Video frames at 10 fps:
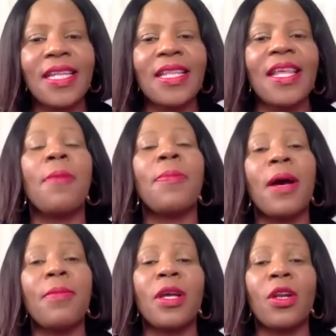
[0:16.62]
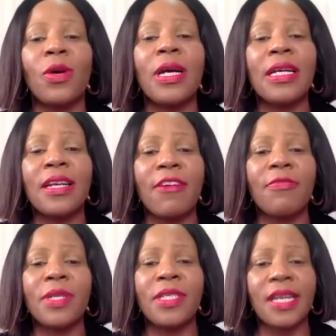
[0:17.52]
in the upcoming local
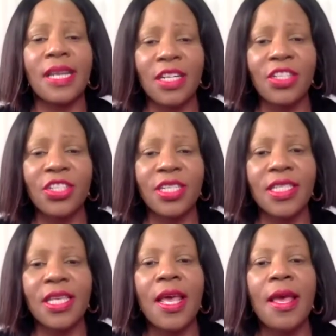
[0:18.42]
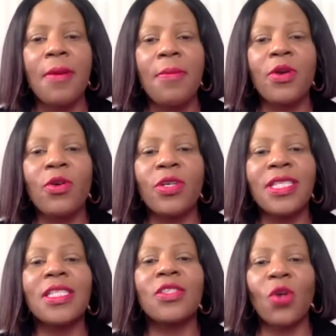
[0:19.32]
government elections because
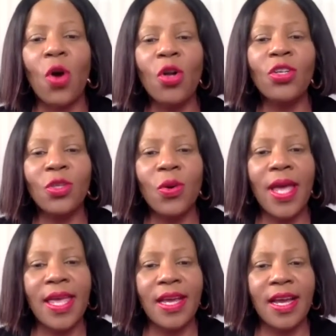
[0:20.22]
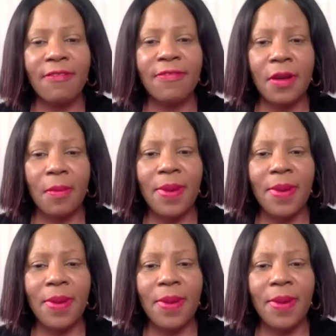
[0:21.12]
it is also a governing